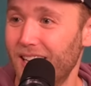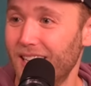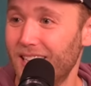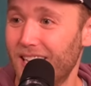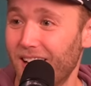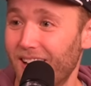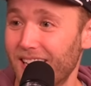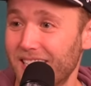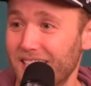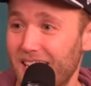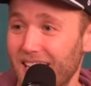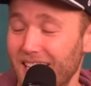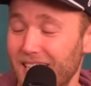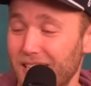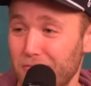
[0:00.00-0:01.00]
tearing his
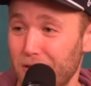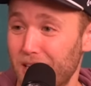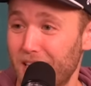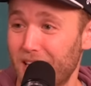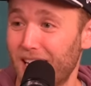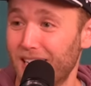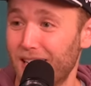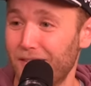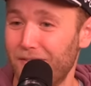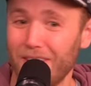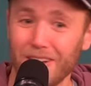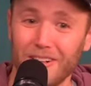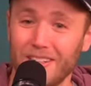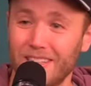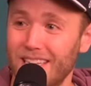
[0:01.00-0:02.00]
Achilles running onto the
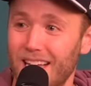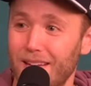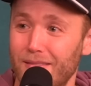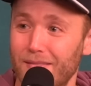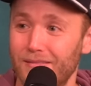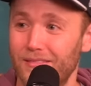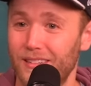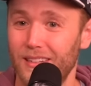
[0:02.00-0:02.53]
field and then